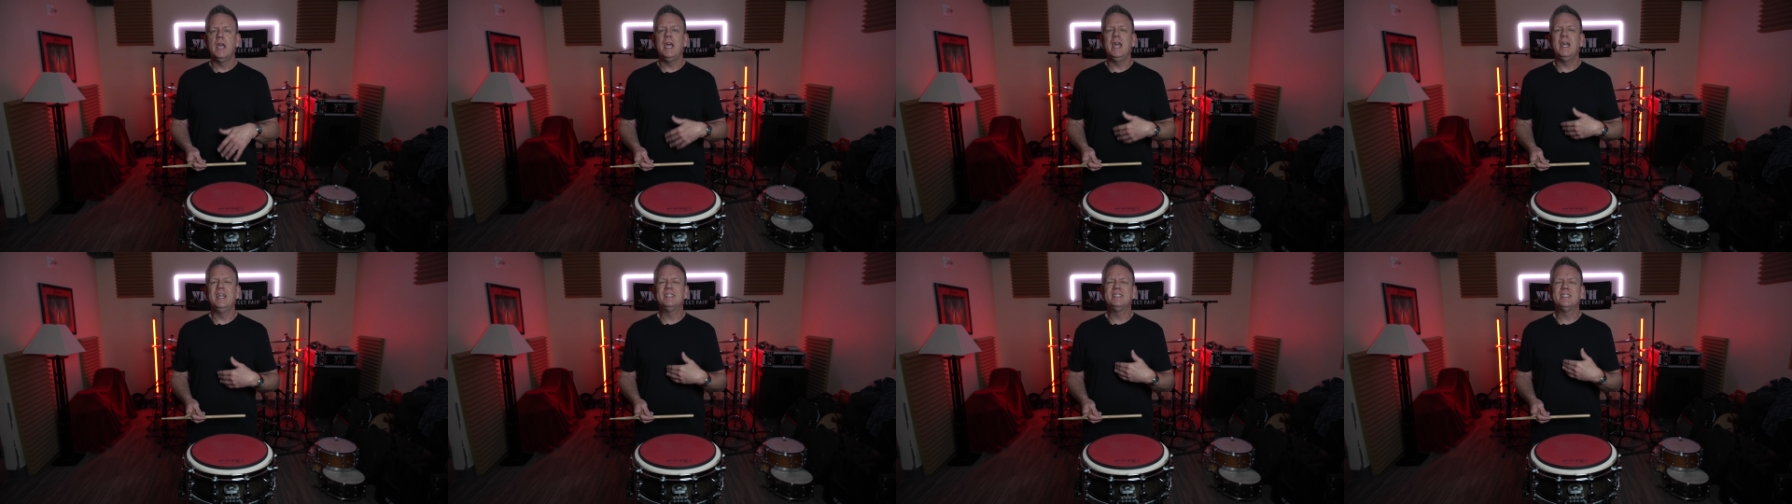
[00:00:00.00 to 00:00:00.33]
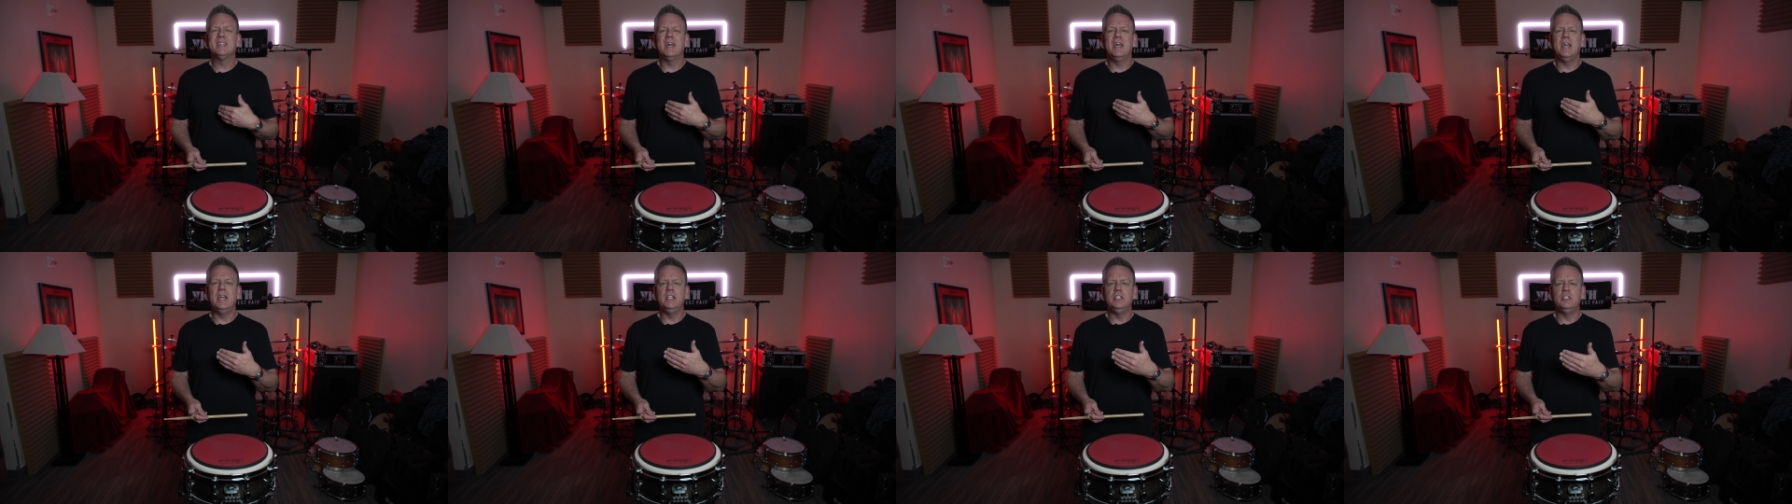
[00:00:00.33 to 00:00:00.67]
It's
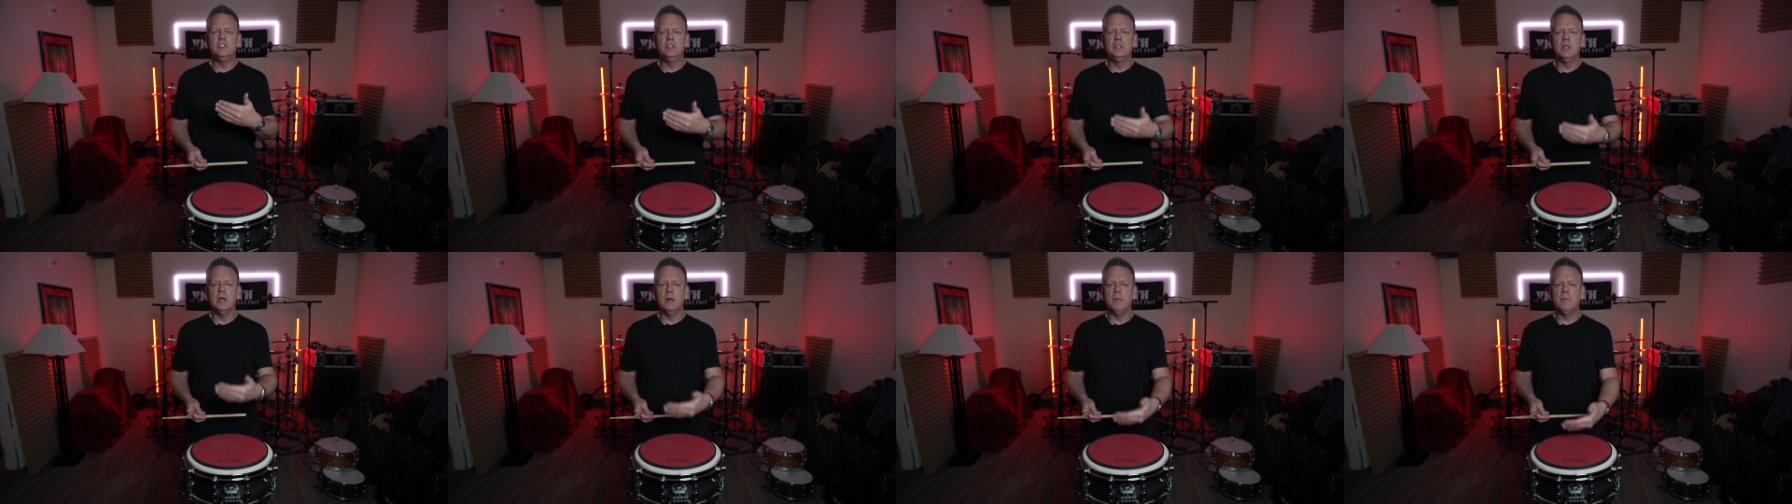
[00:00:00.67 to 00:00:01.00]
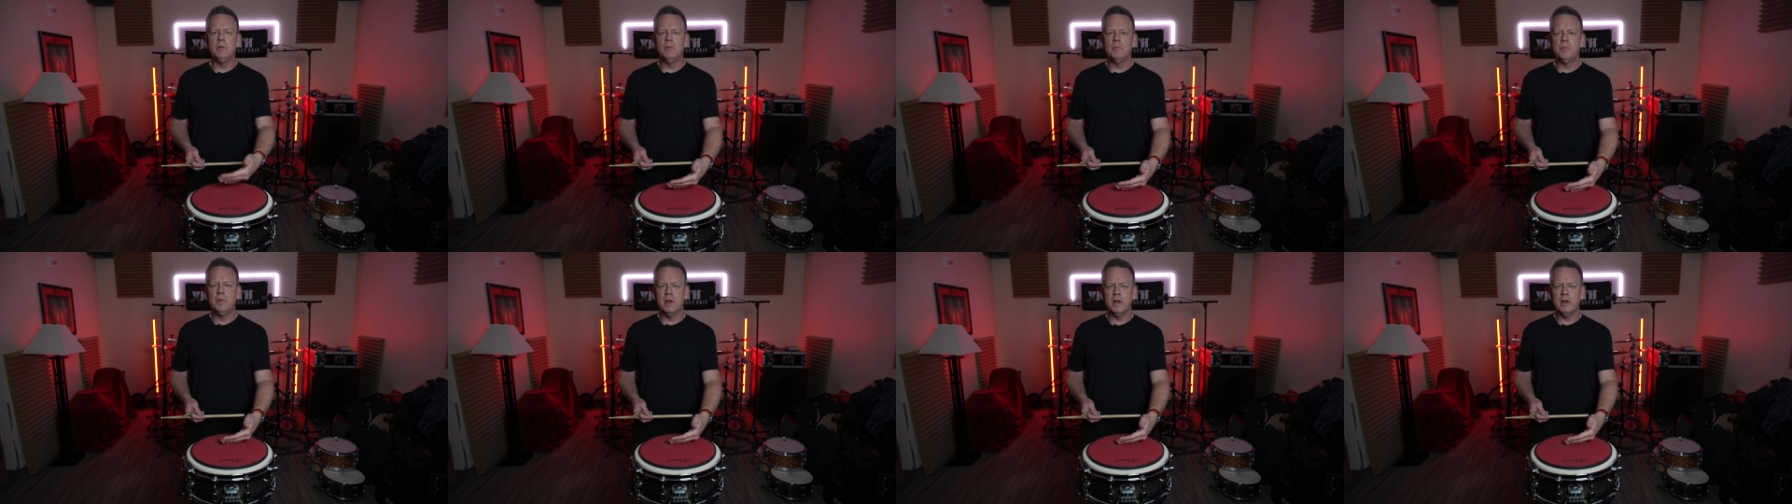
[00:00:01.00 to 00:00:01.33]
a
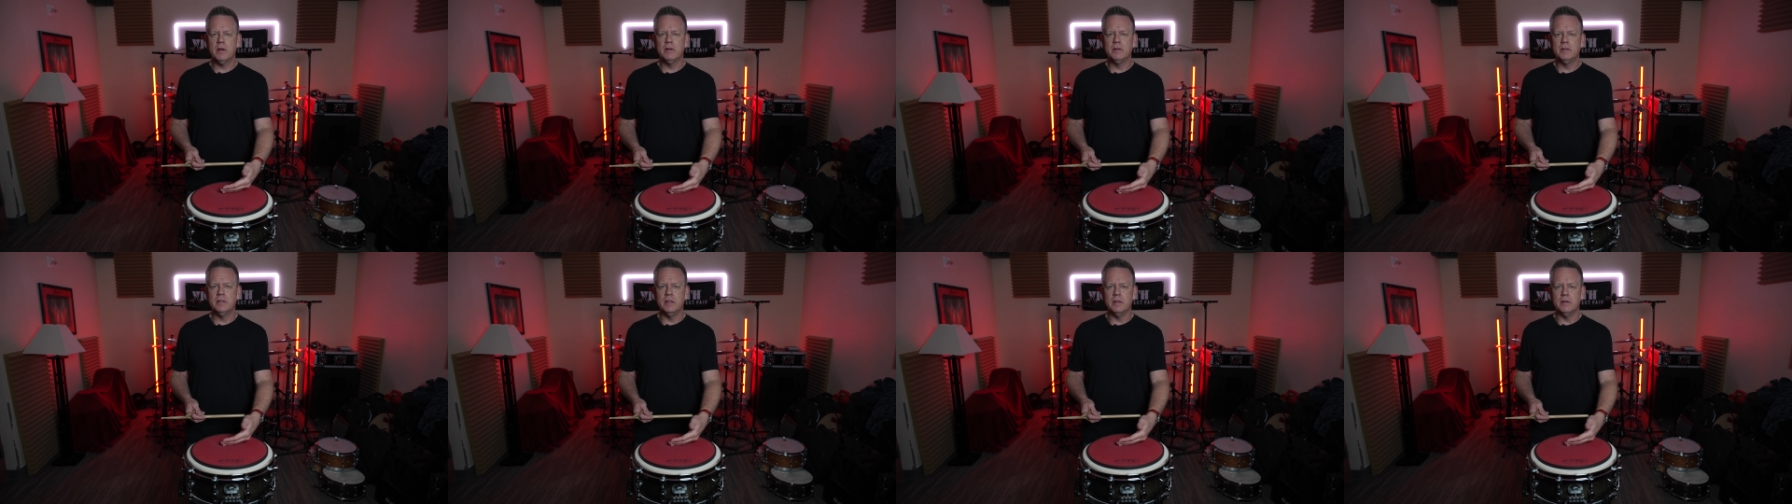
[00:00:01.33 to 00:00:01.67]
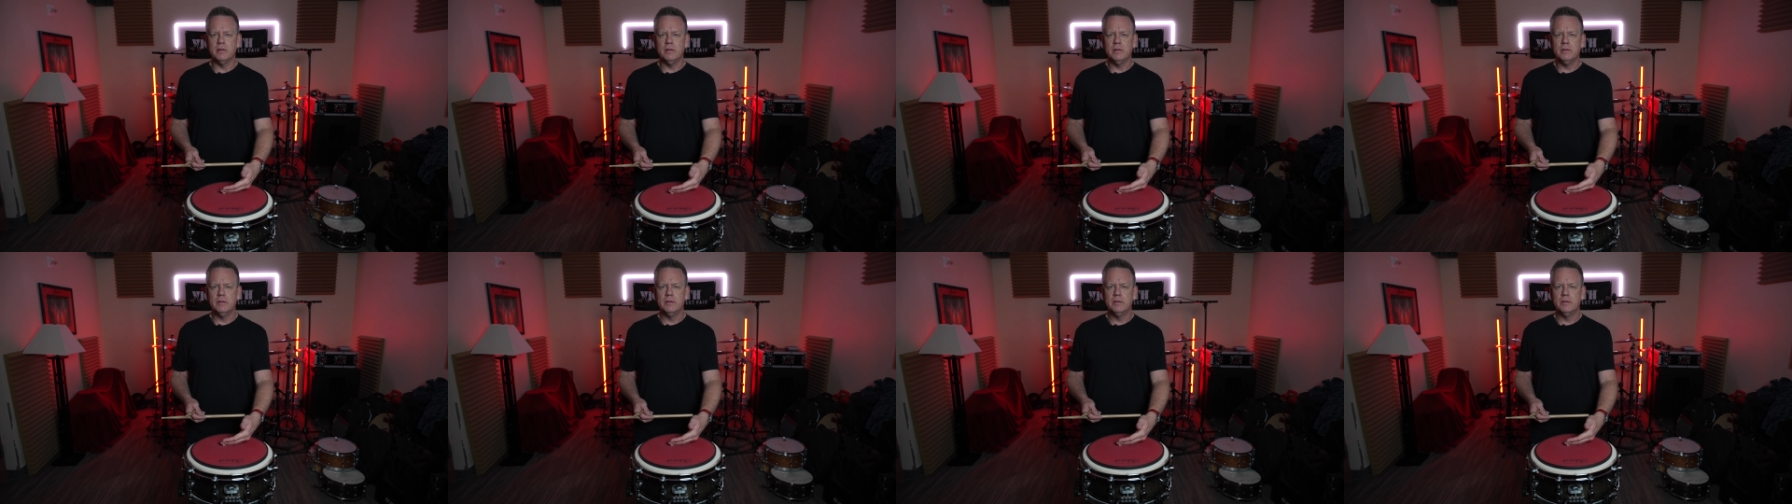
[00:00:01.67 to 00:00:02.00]
double
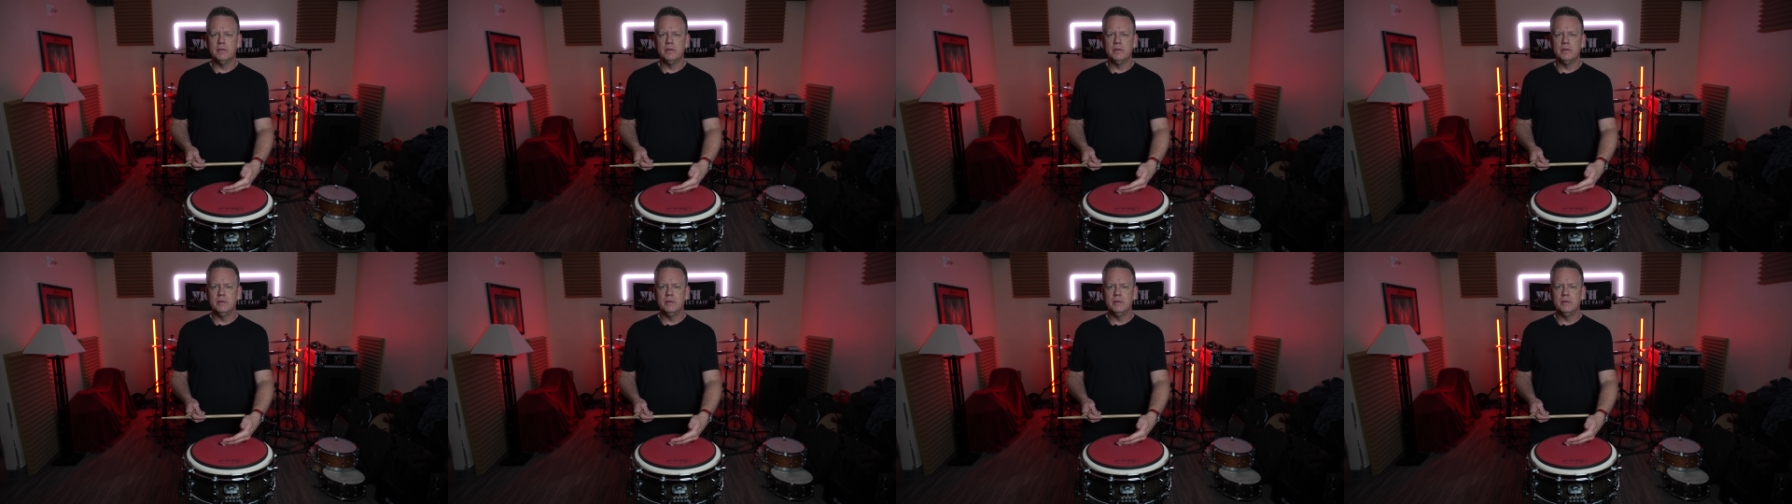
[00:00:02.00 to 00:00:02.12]
paradiddle